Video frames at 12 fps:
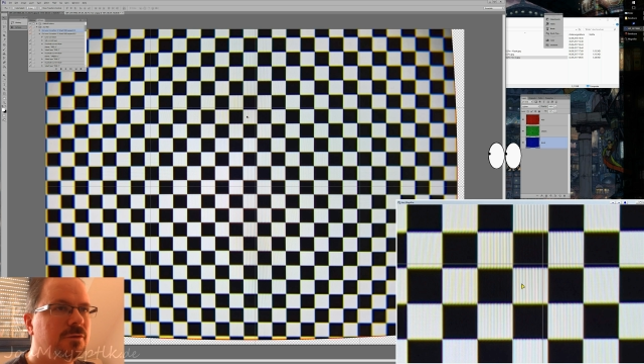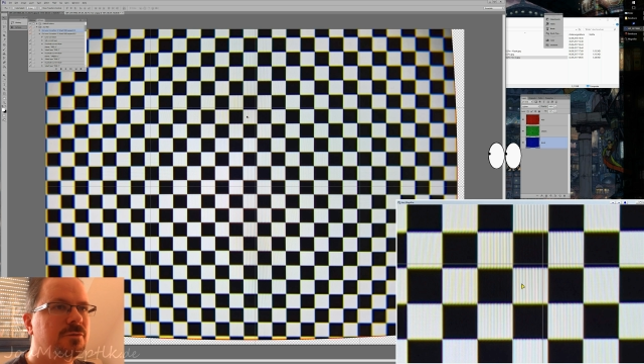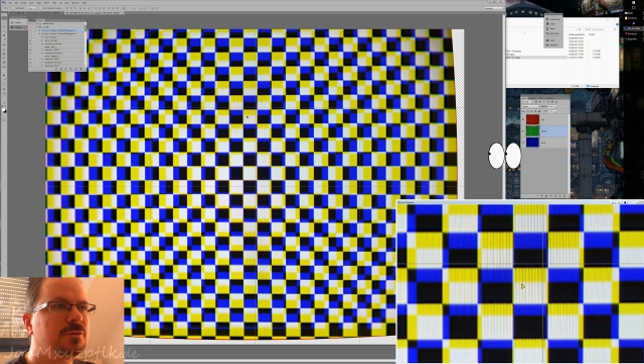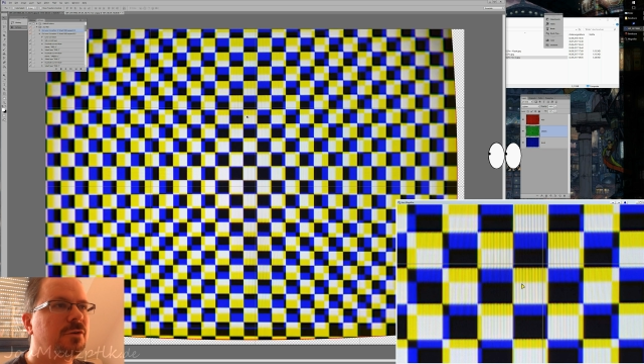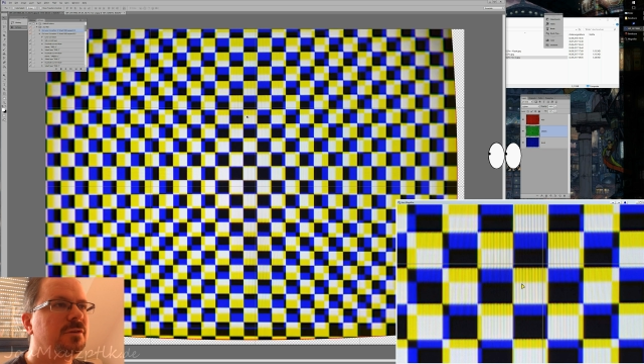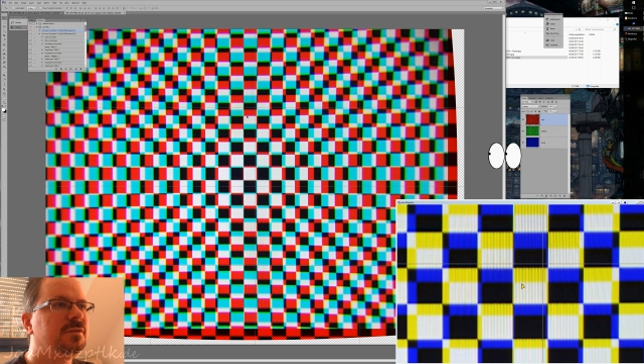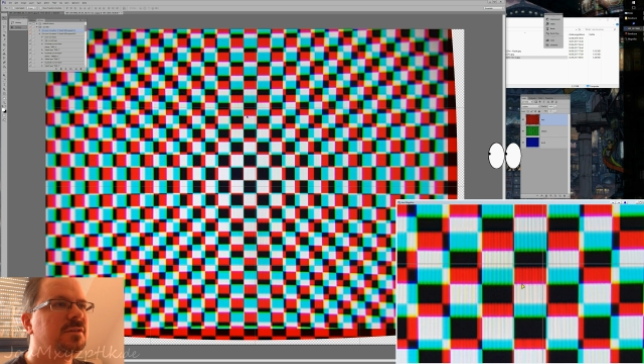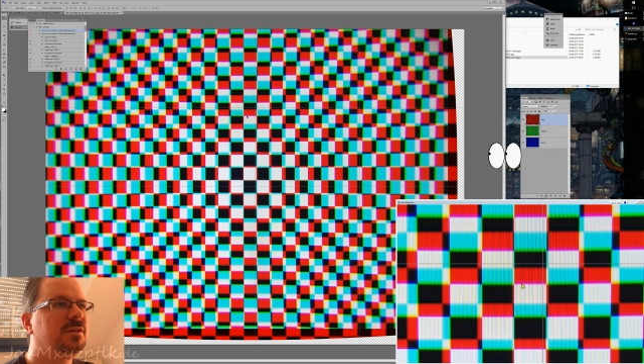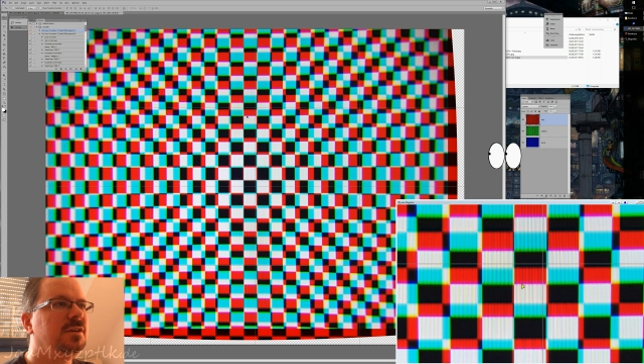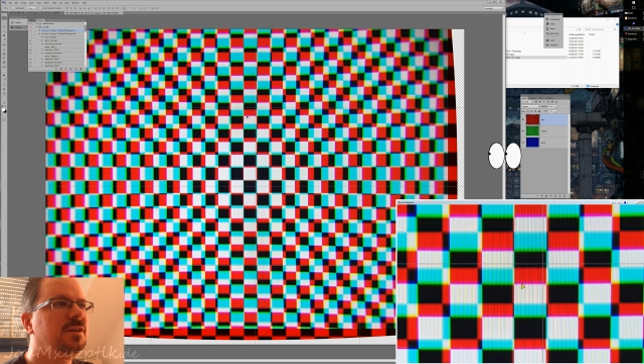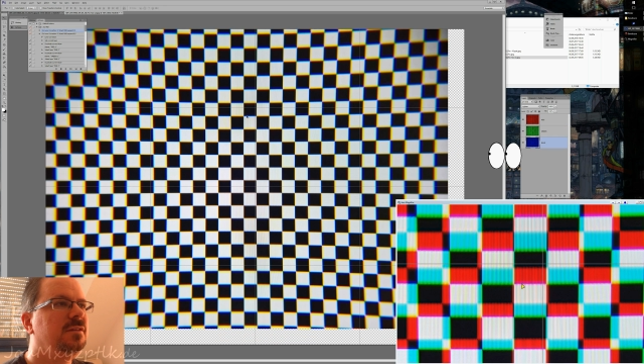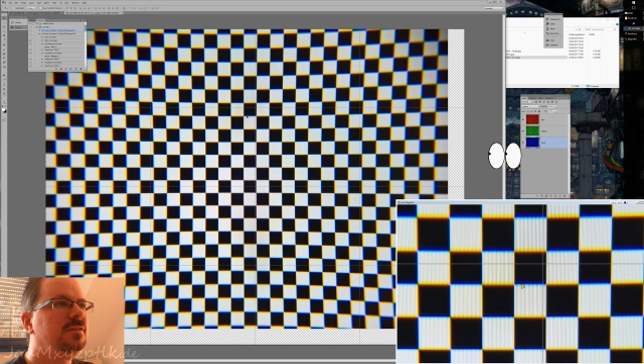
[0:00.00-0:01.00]
Of course,
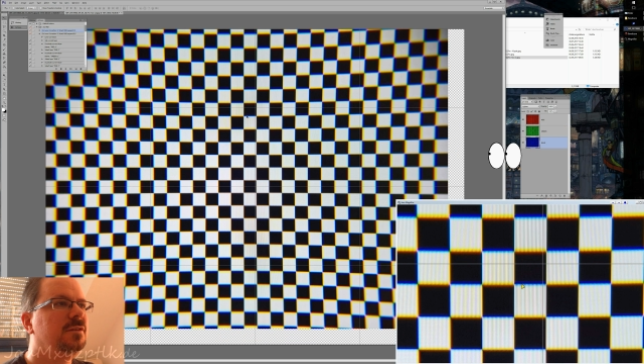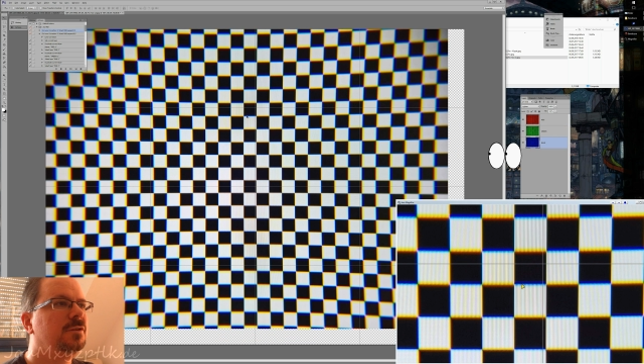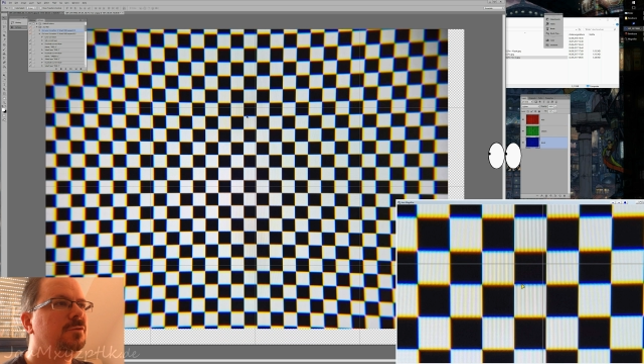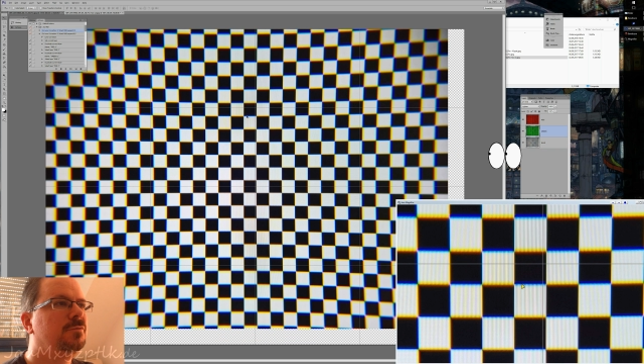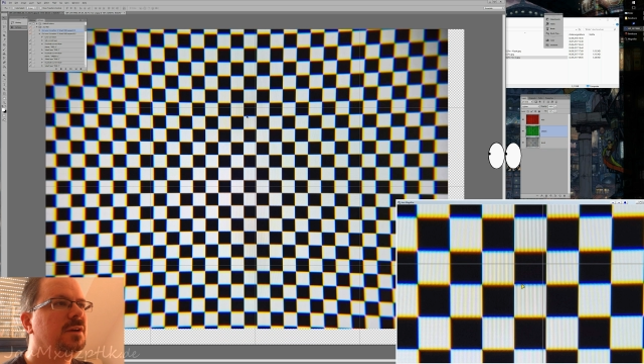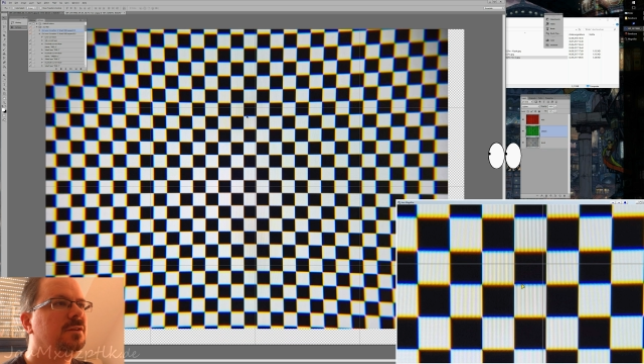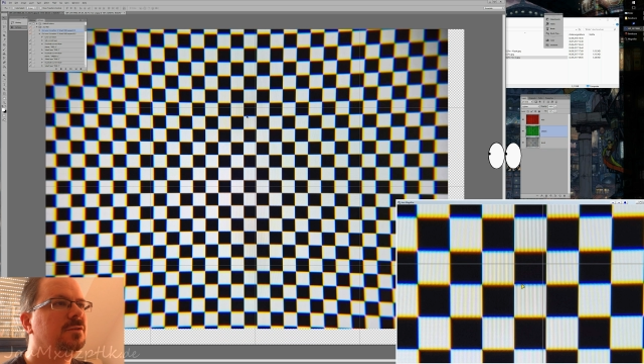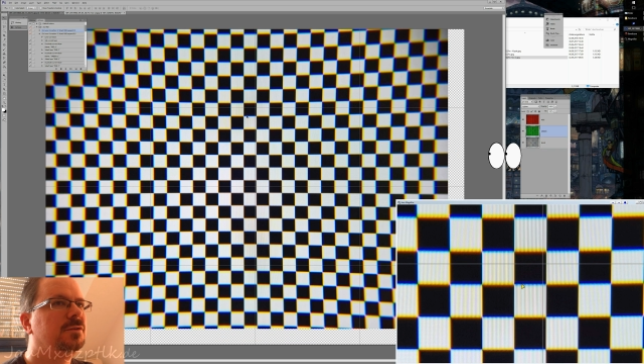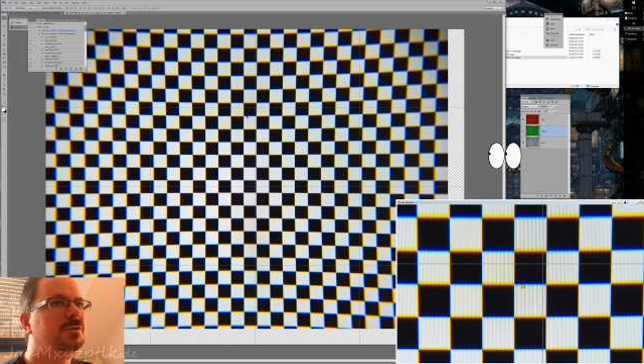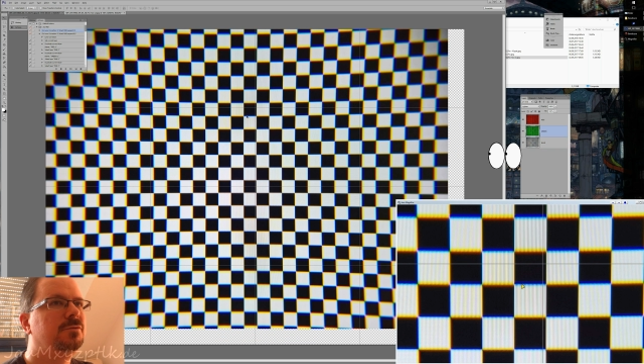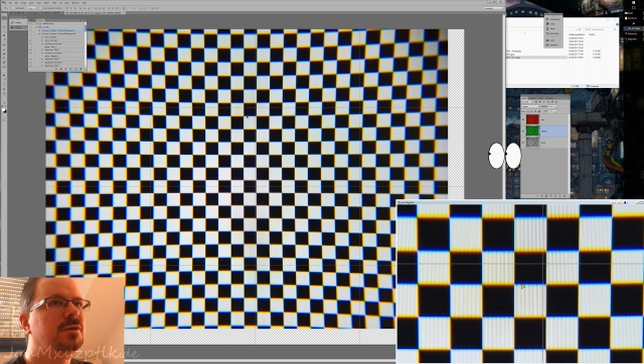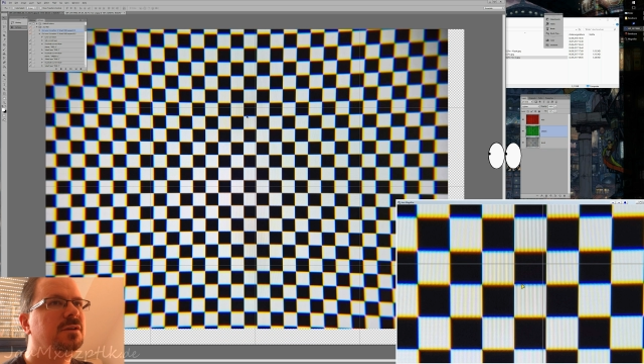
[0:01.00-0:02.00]
the easier way to
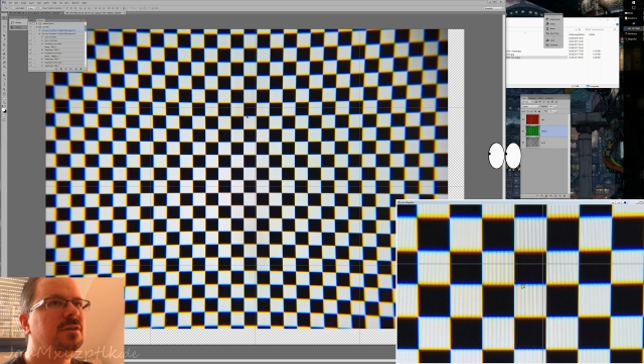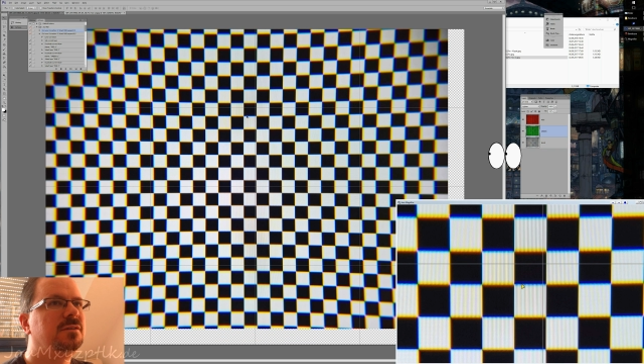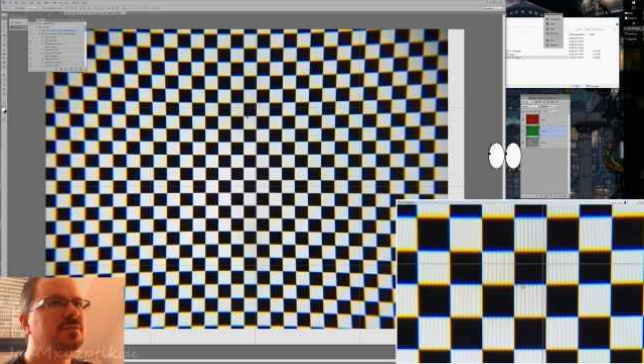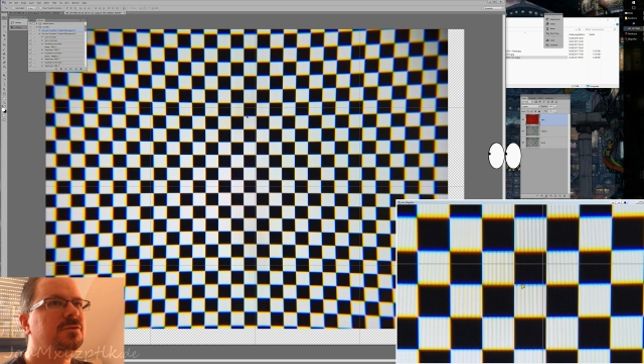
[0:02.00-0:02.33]
do it is